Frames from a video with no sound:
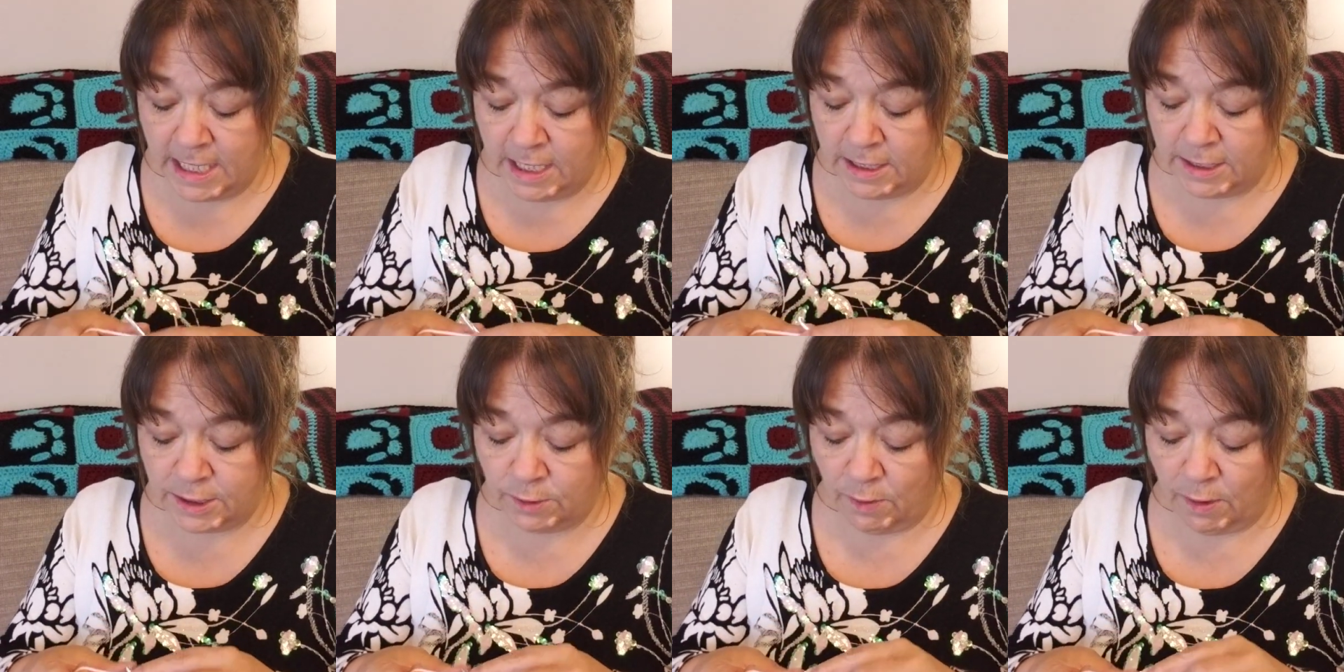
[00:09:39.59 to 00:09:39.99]

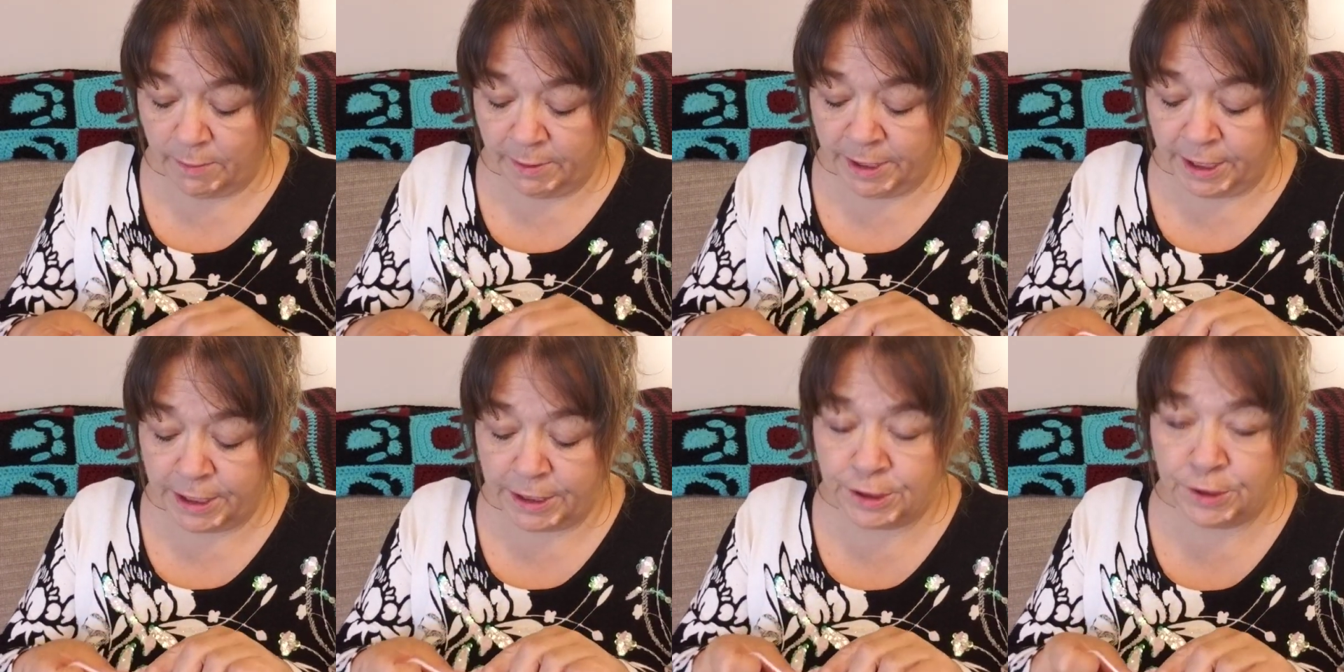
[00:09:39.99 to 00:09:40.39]
So what we're
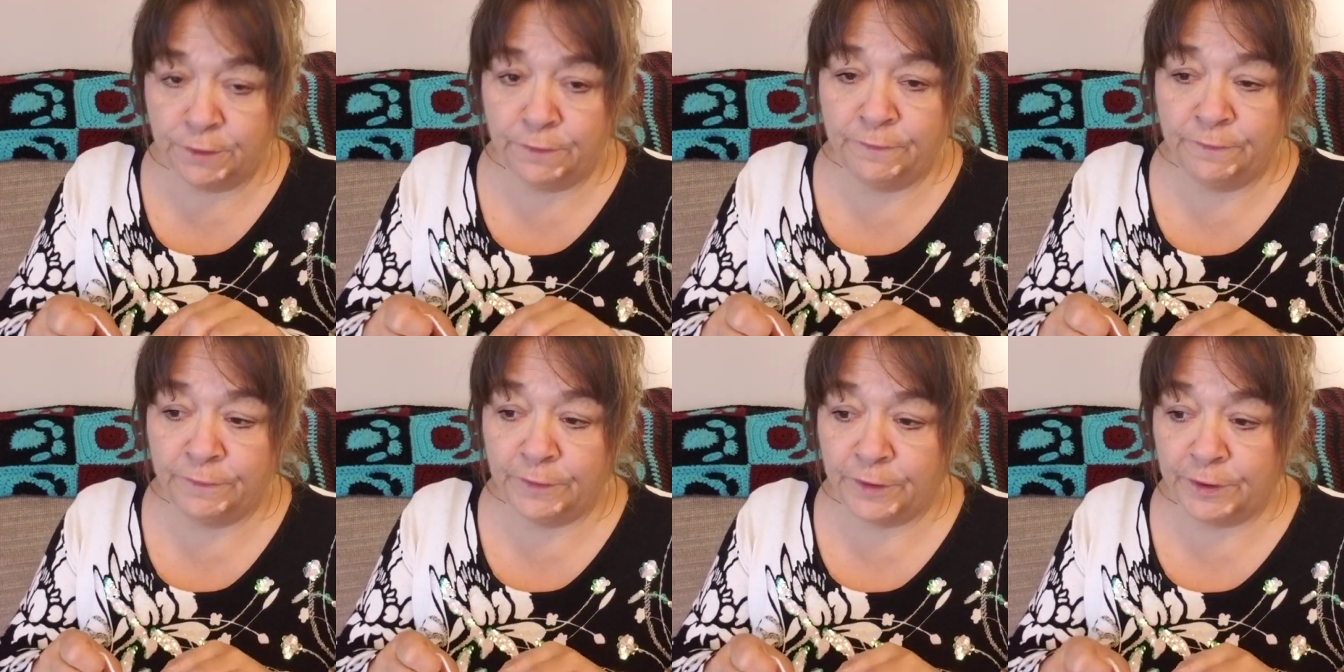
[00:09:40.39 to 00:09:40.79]
going to
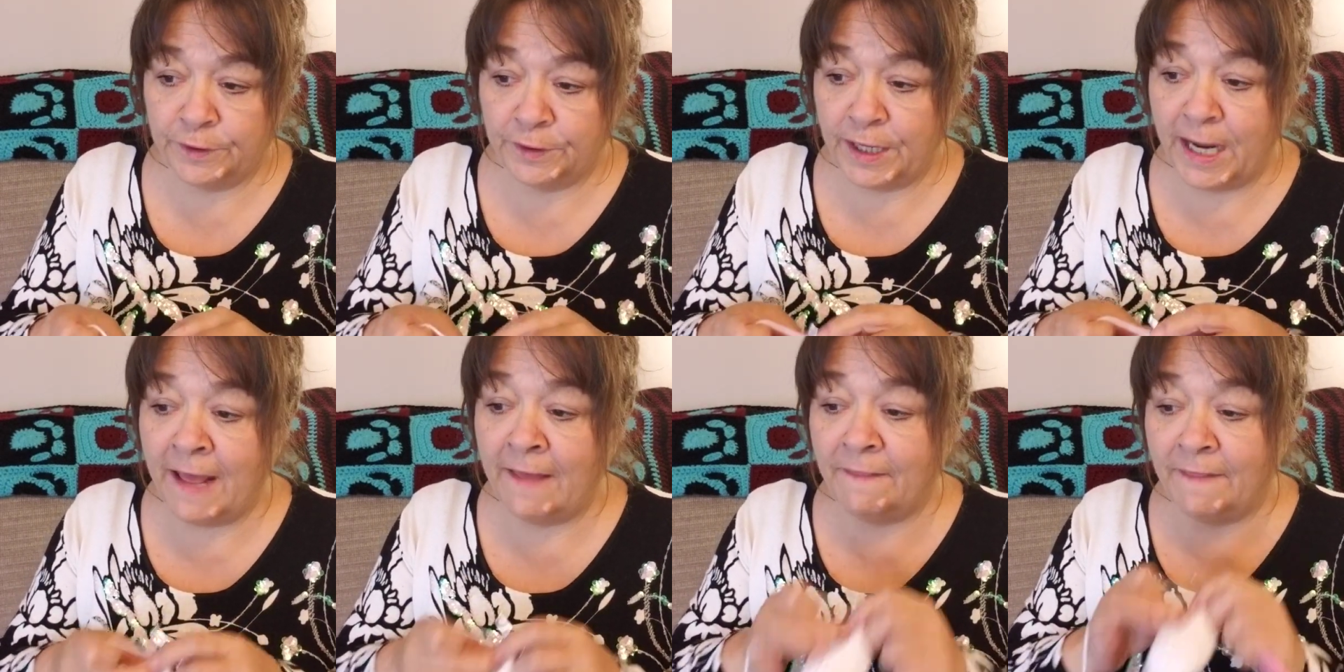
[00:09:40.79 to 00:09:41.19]

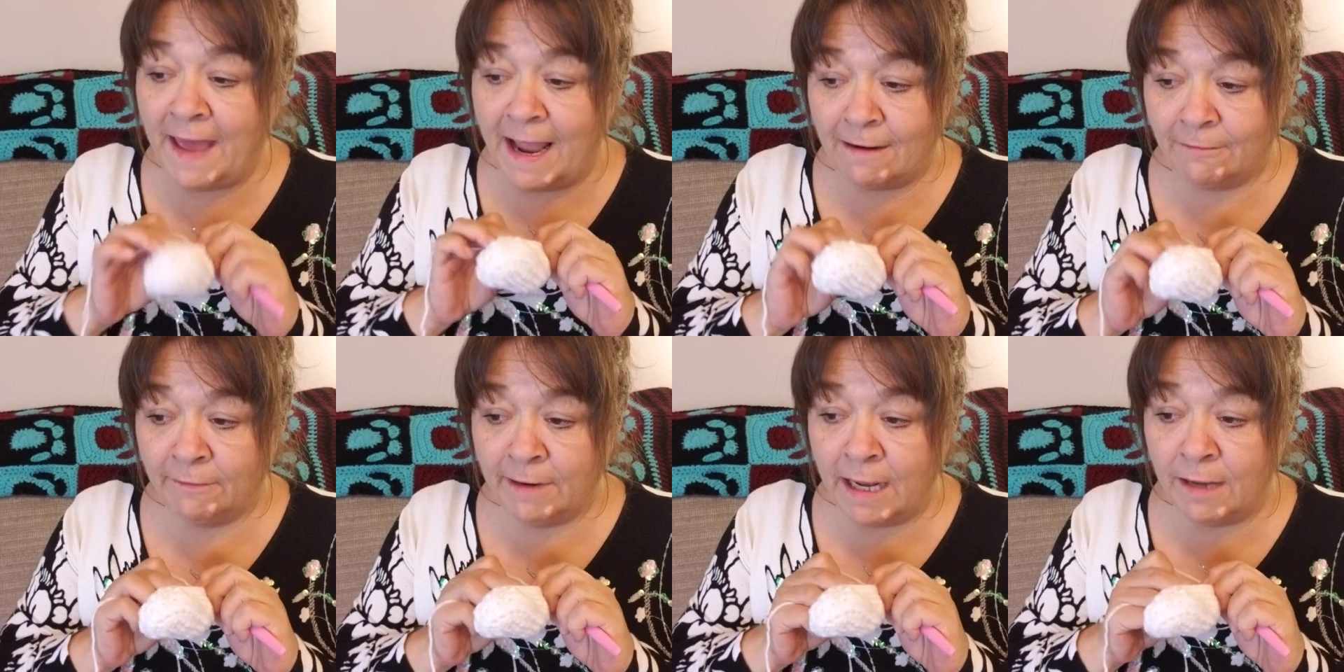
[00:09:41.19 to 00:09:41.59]
do and
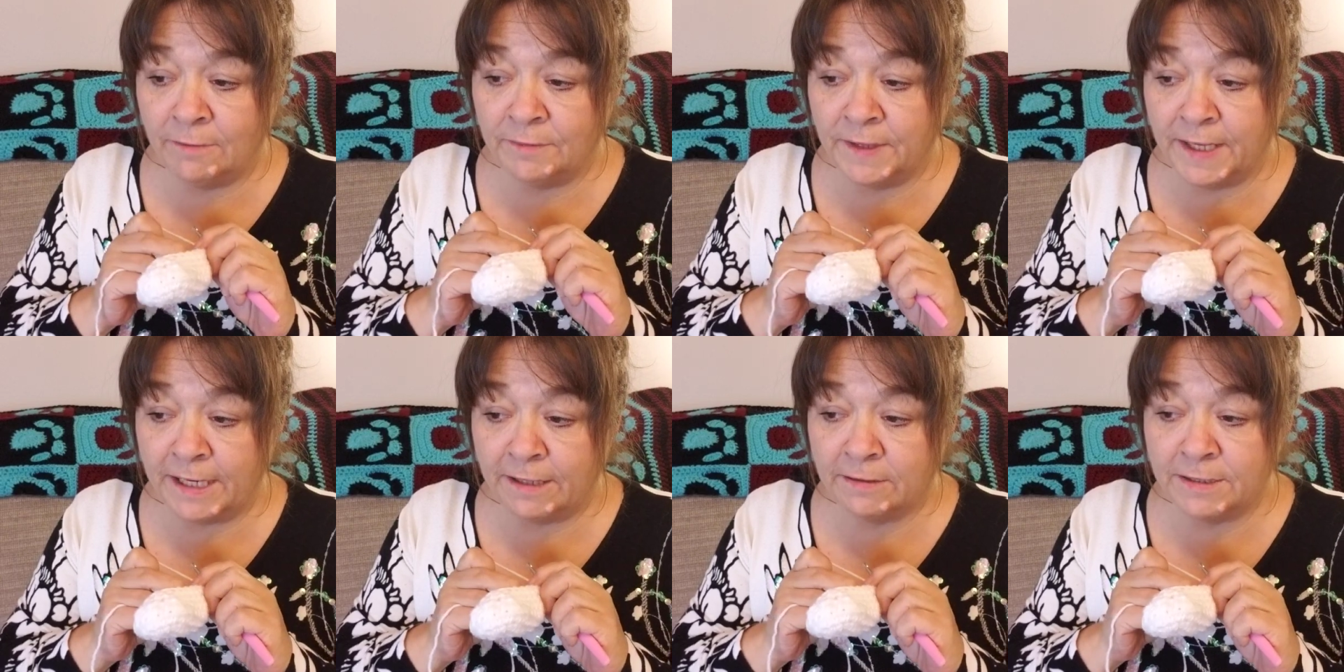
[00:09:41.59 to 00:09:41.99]
that round
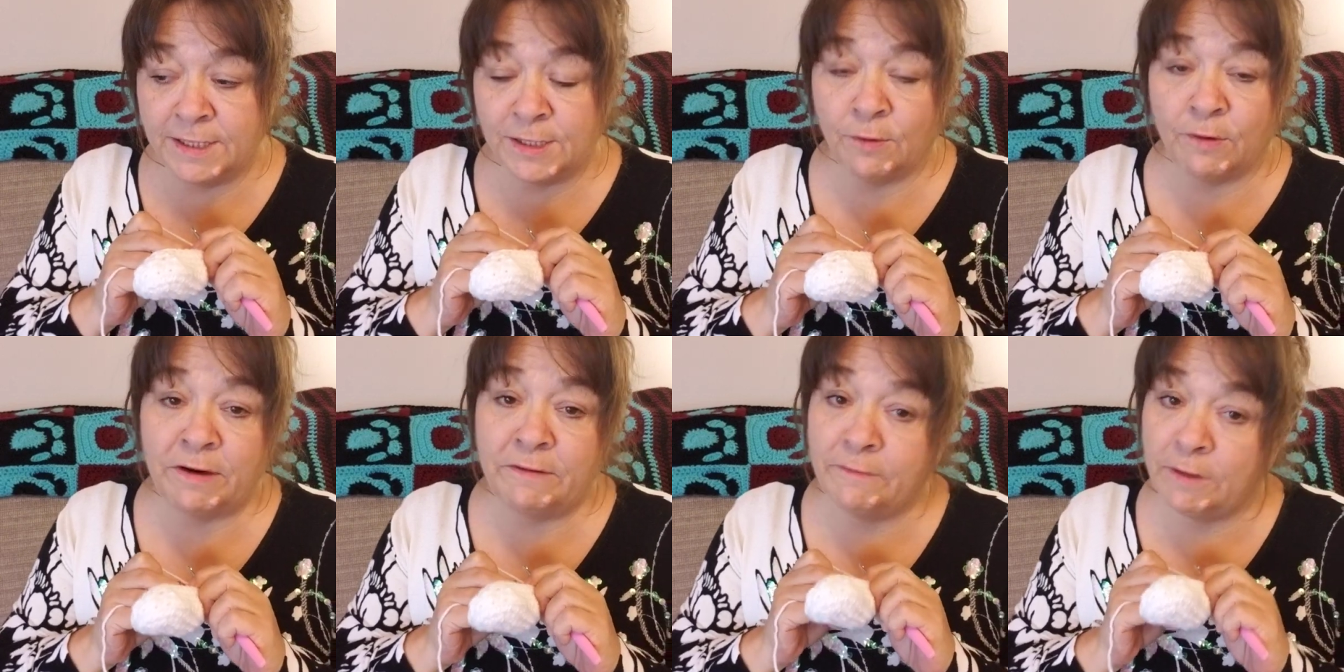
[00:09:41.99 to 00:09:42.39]
there,
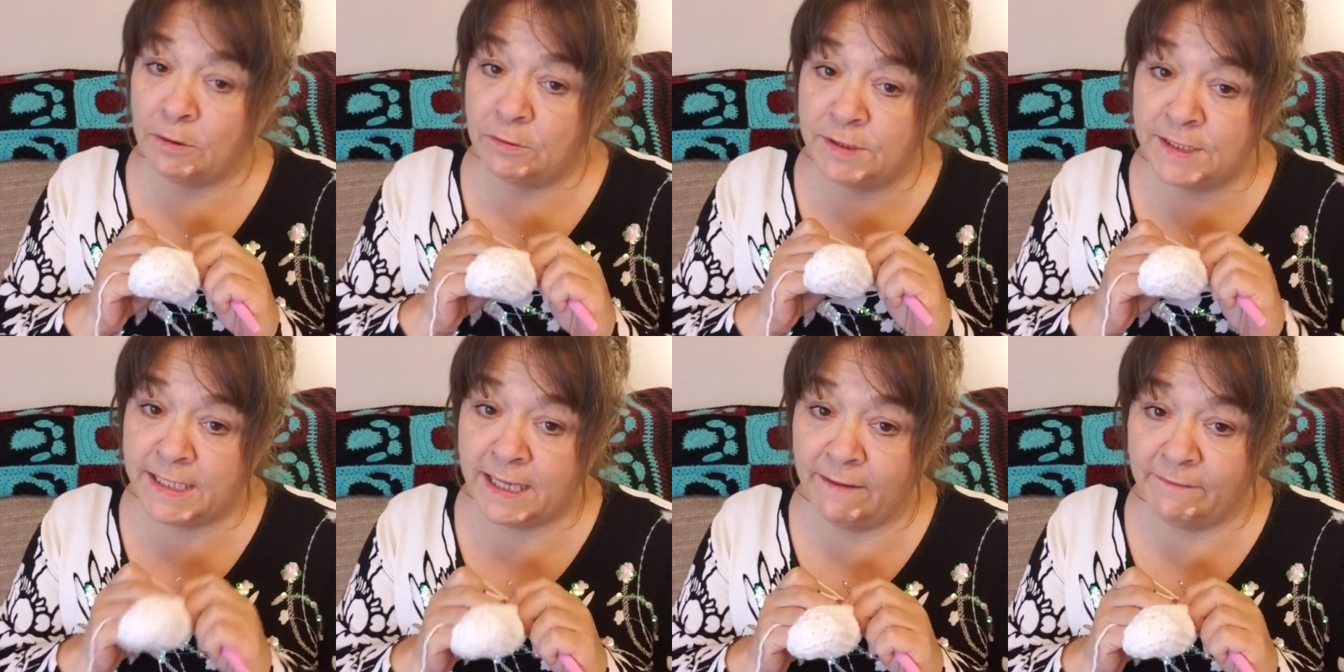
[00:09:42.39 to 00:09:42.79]
sorry, row
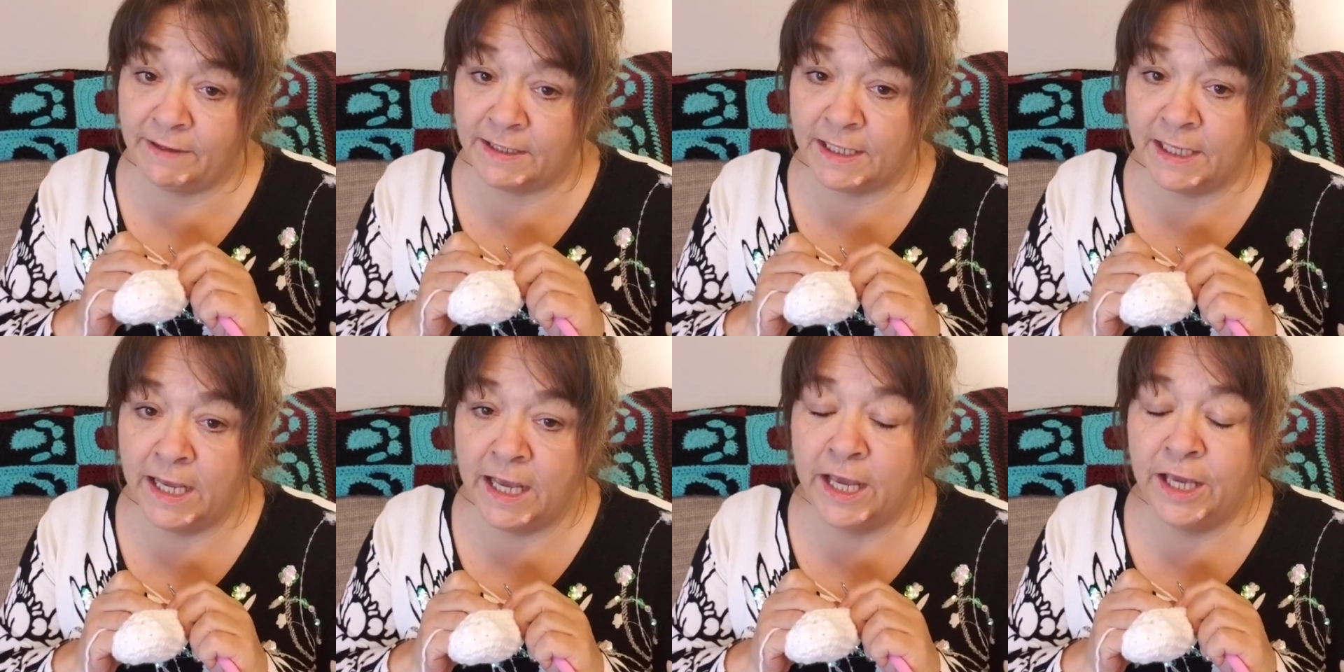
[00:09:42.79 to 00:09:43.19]
7,